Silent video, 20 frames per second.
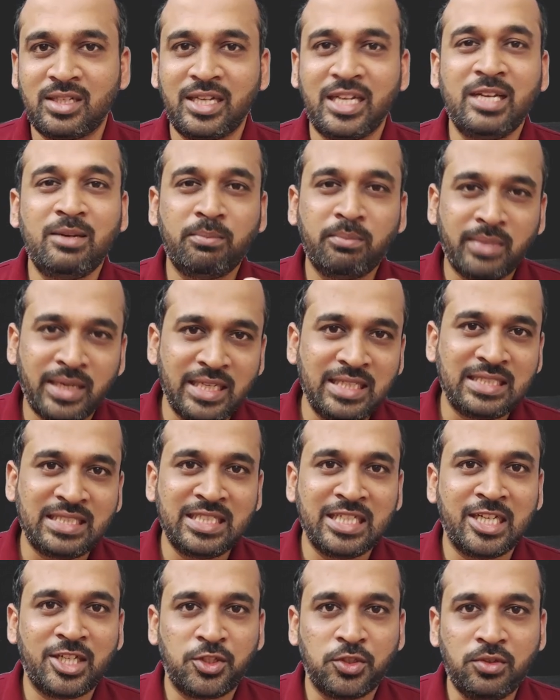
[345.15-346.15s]
In my
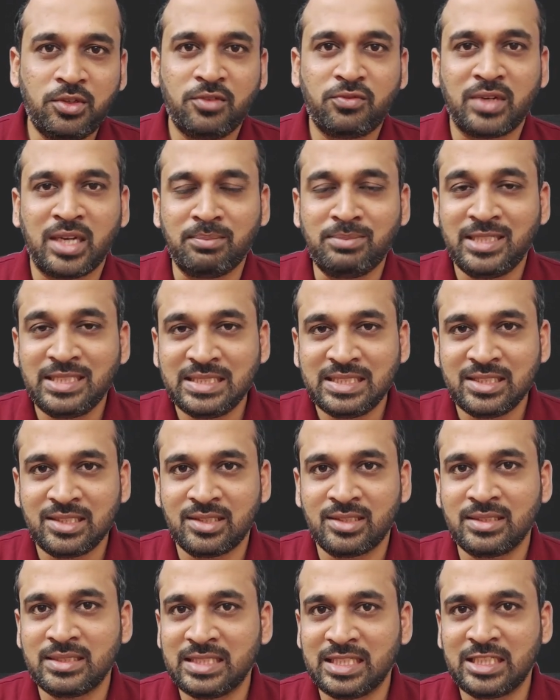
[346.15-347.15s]
scenario, if I am the
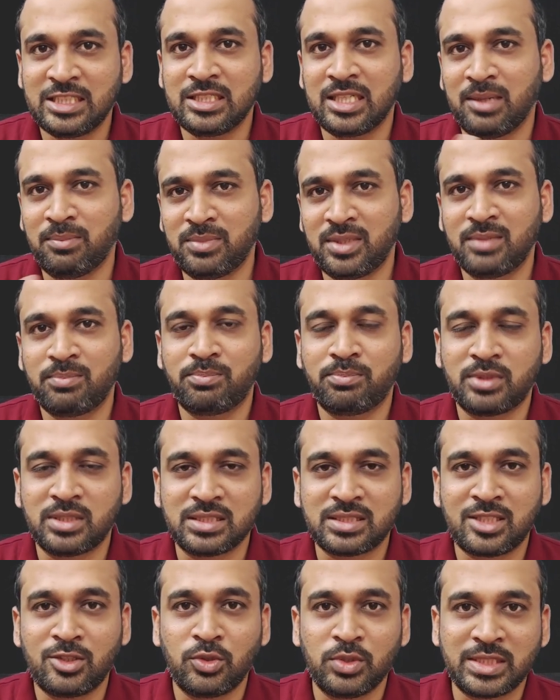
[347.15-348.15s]
judge, I am the
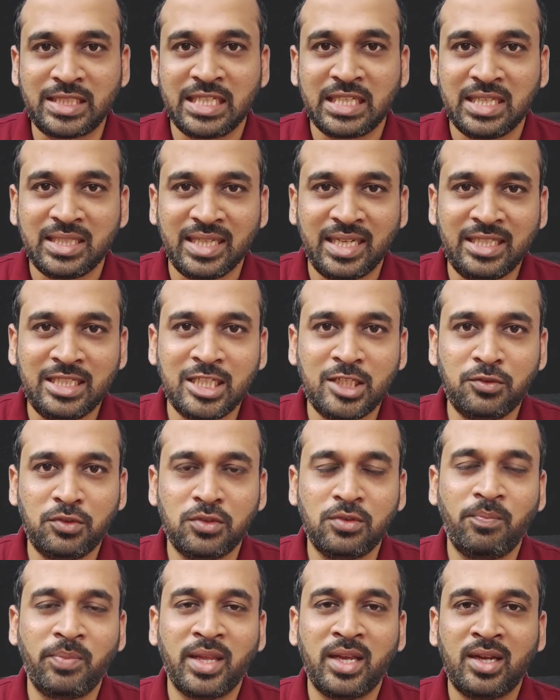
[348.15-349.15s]
person who is taking the
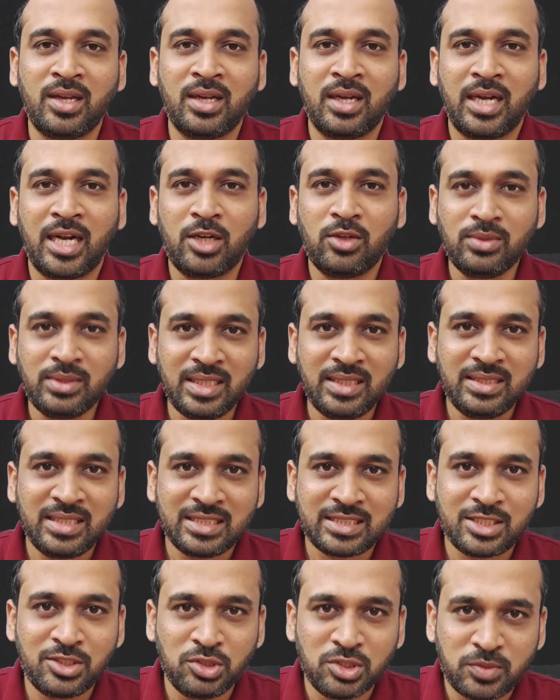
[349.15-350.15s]
interview, I don't think
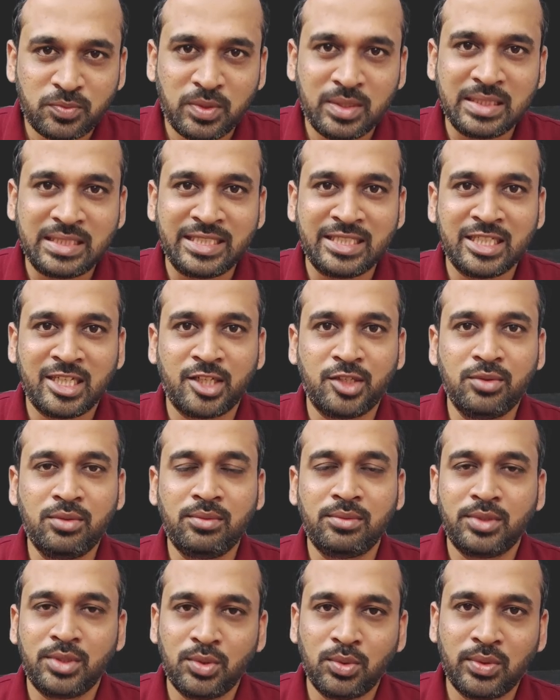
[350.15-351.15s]
that's a useful
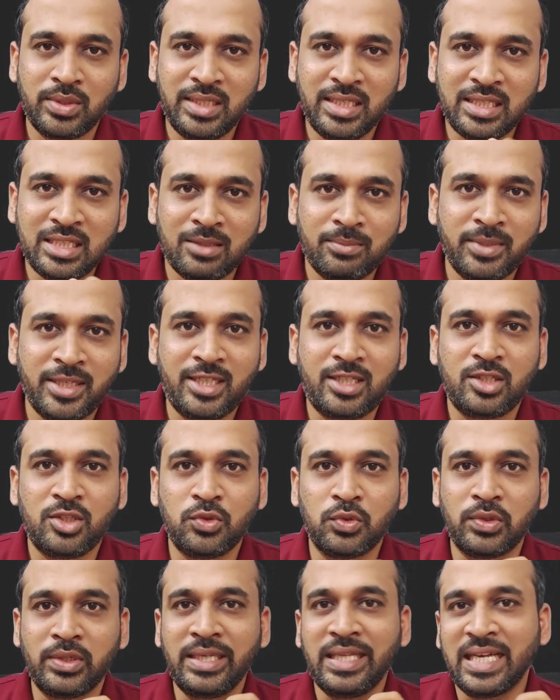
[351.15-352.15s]
scenario. You only commit,
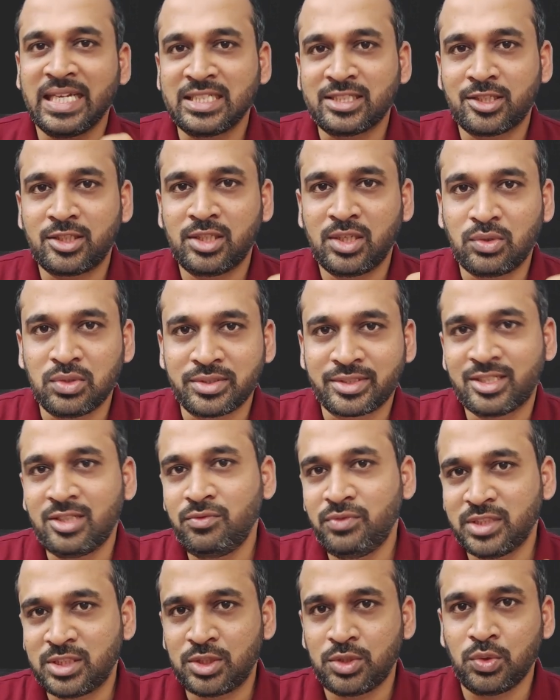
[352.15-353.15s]
you only answer the
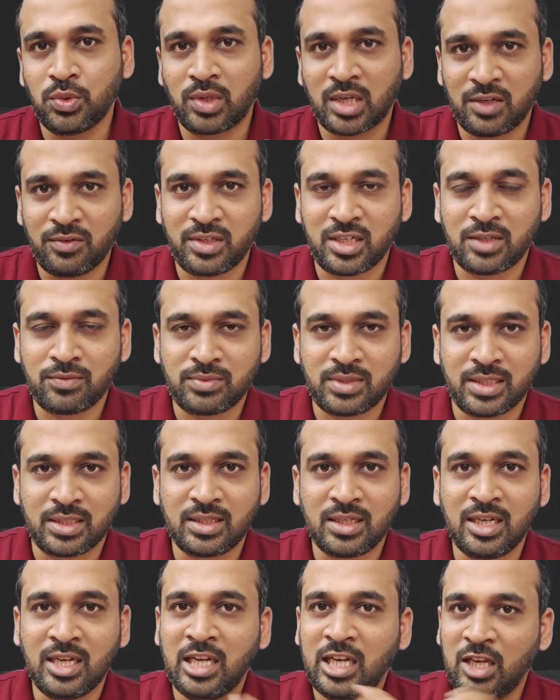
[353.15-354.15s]
question which you are aware of
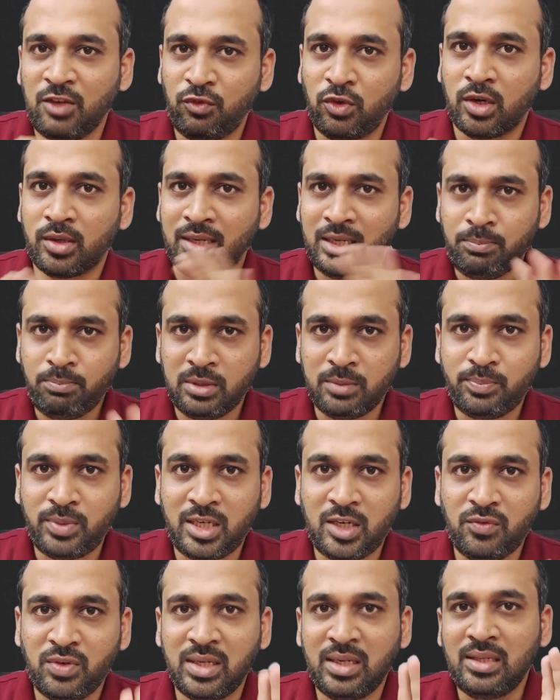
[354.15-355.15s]
that. If you are not
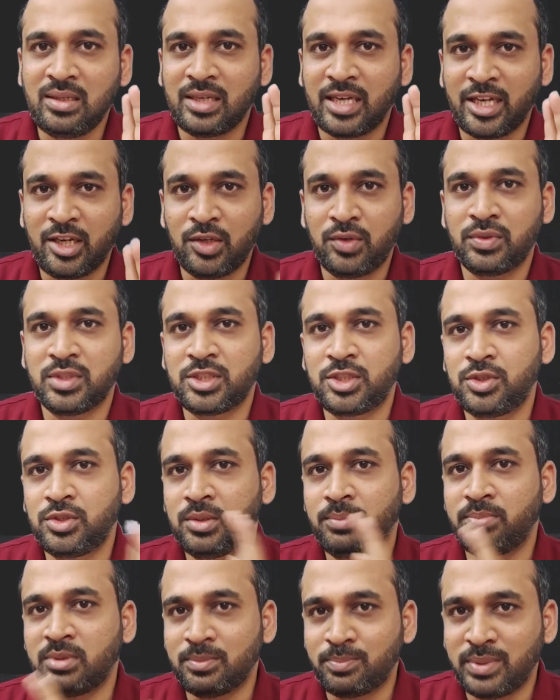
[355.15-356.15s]
prepared well, I request you
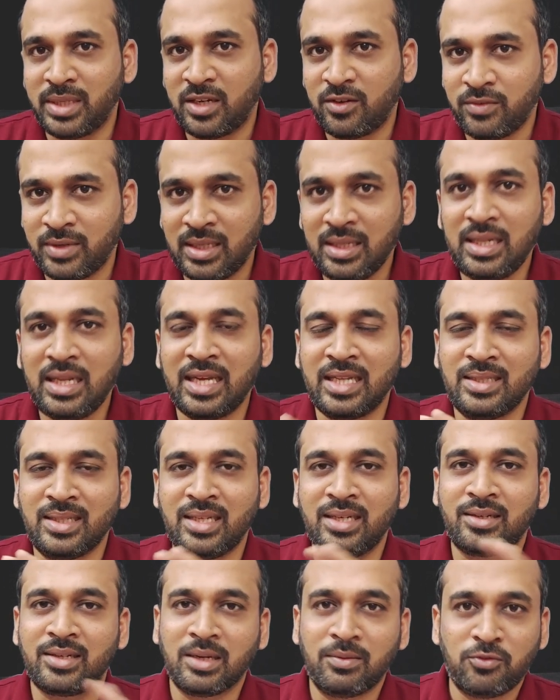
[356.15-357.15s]
to prepare well and
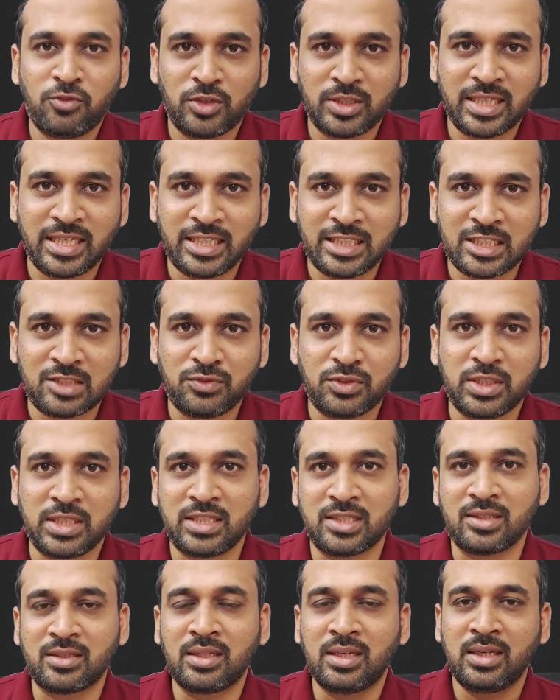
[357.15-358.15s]
then come for the interview
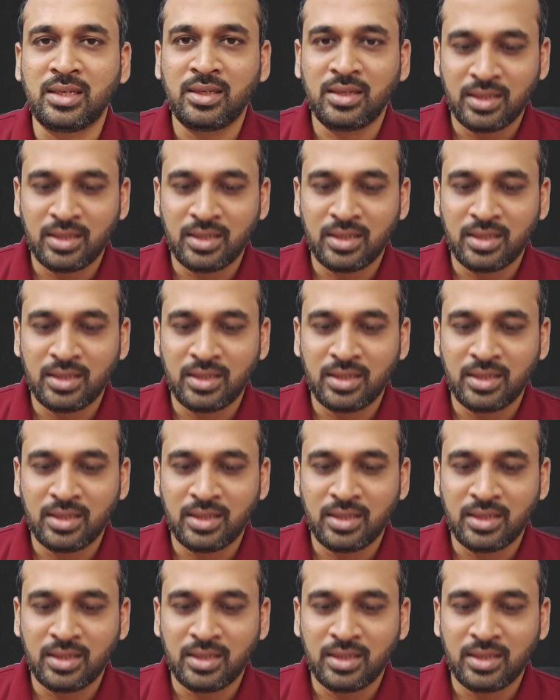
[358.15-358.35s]
here.